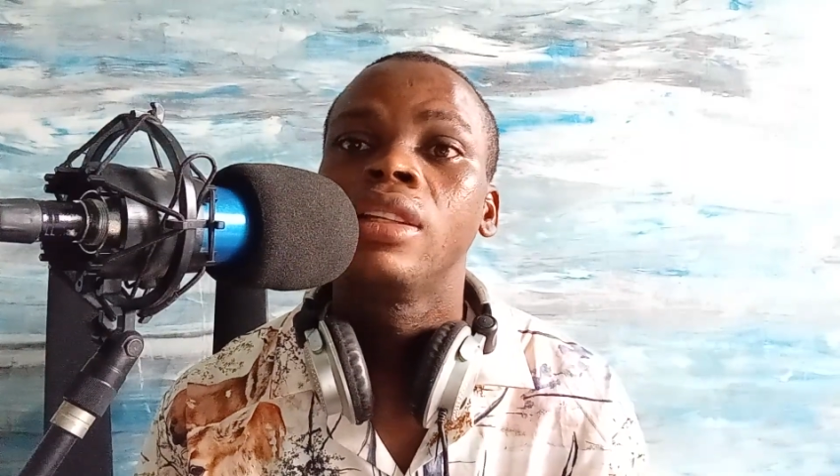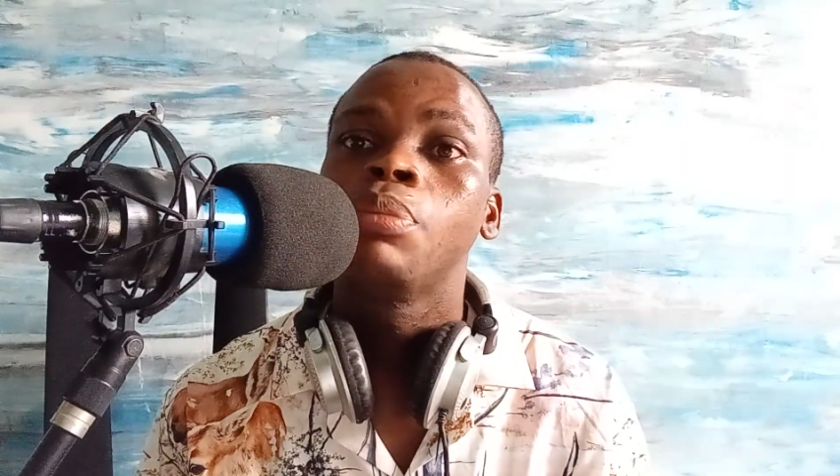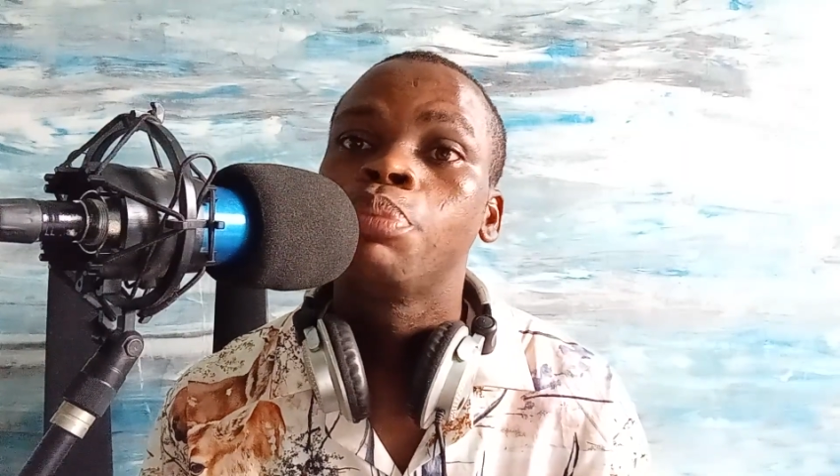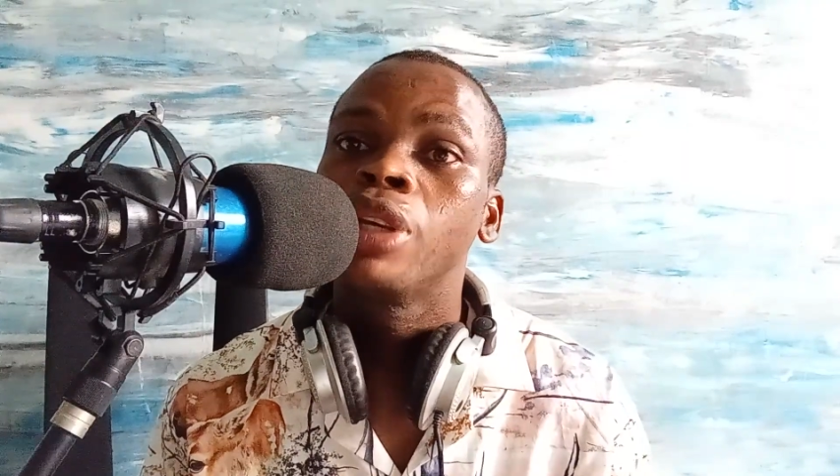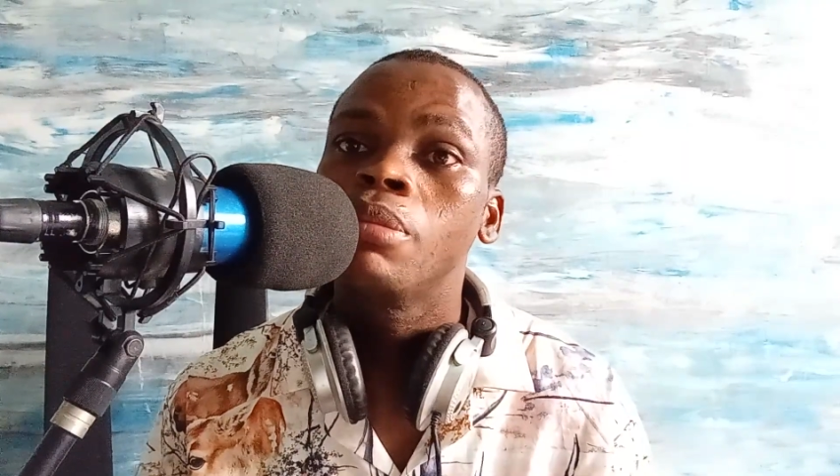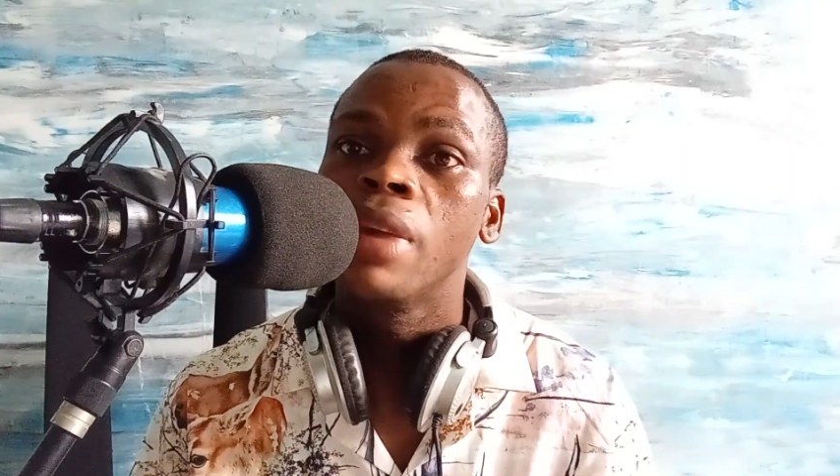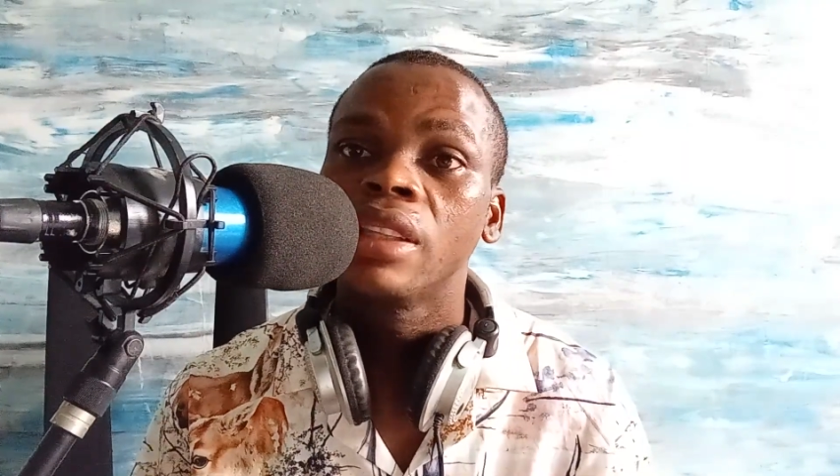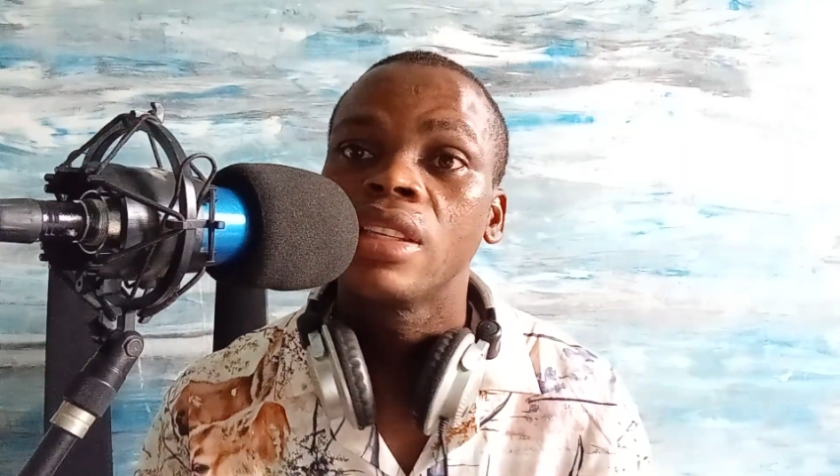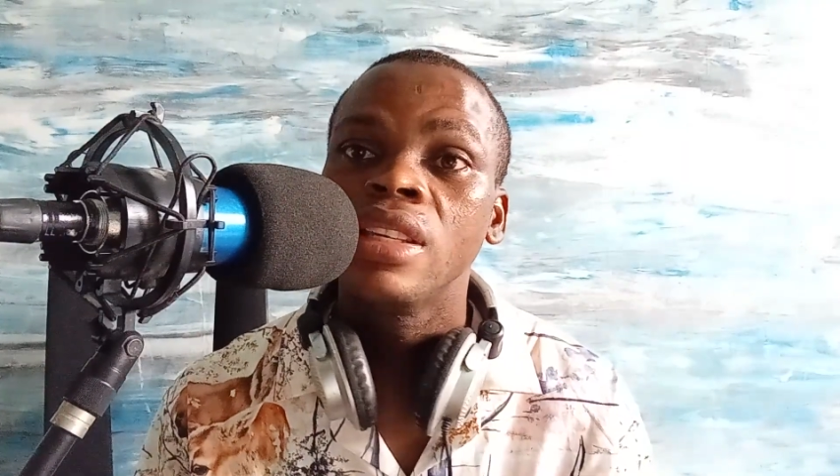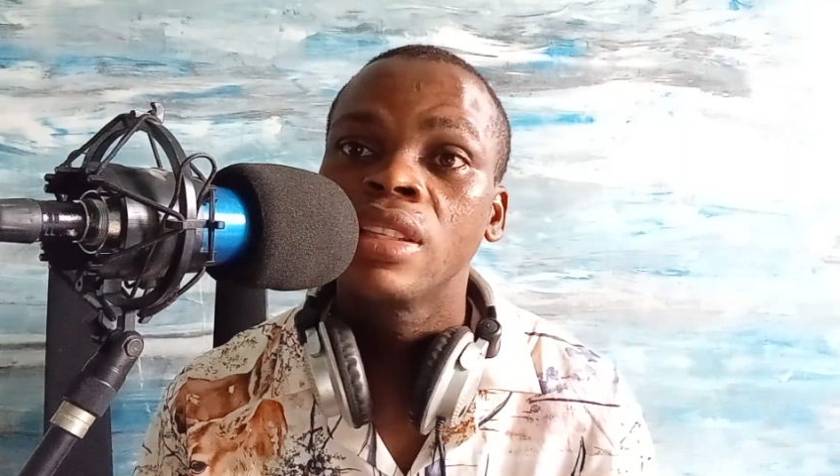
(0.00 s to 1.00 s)
the
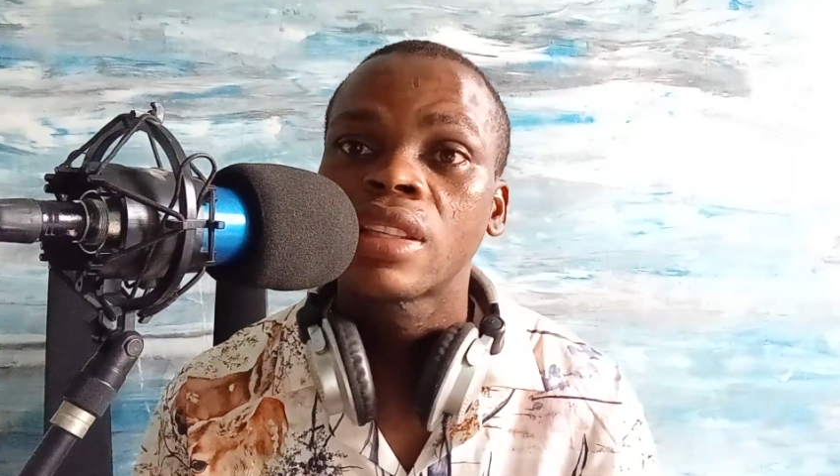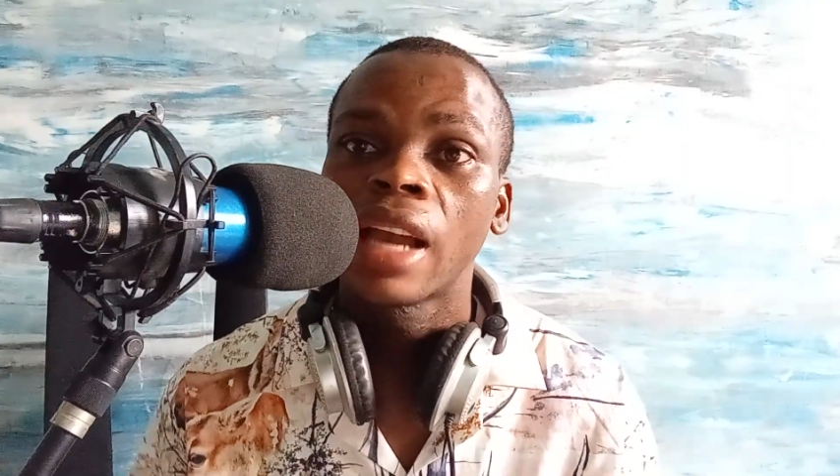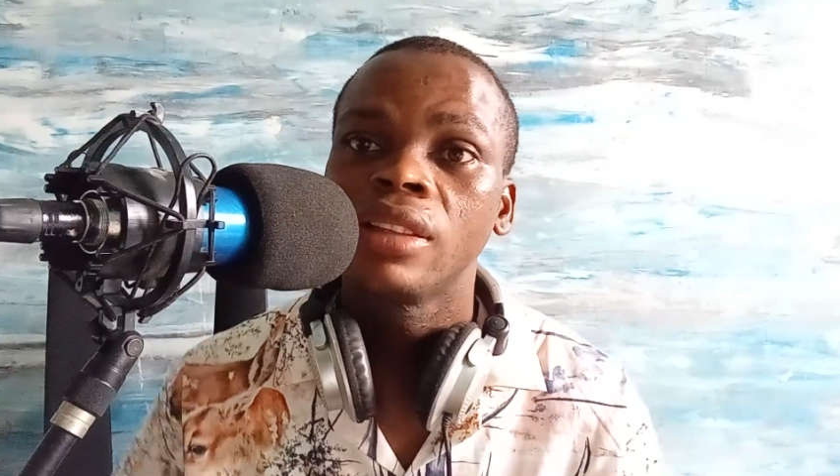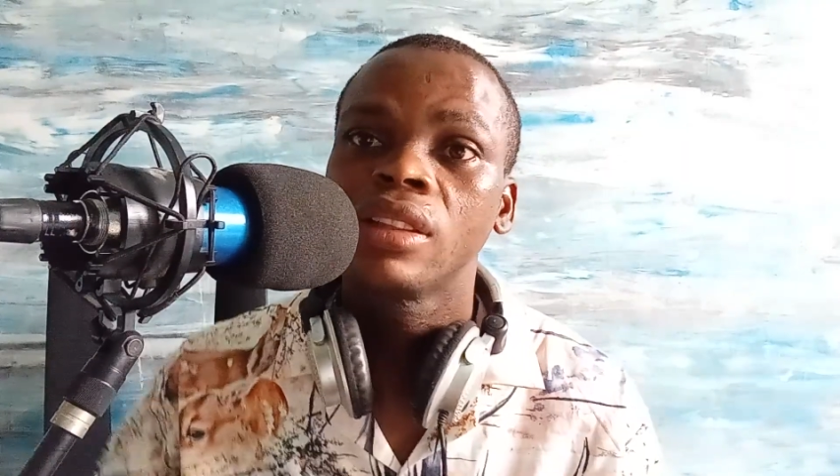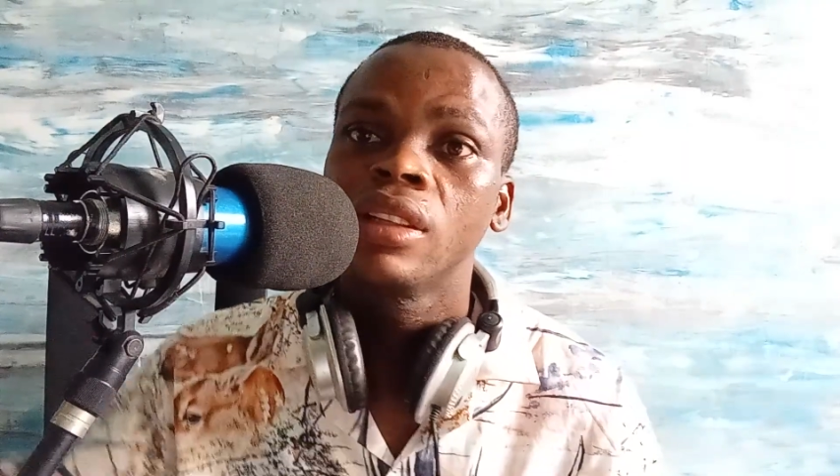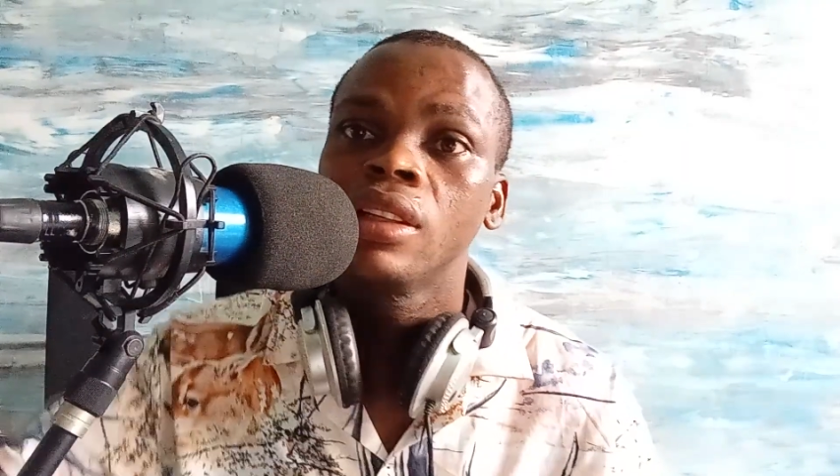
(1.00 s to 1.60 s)
pigment inside,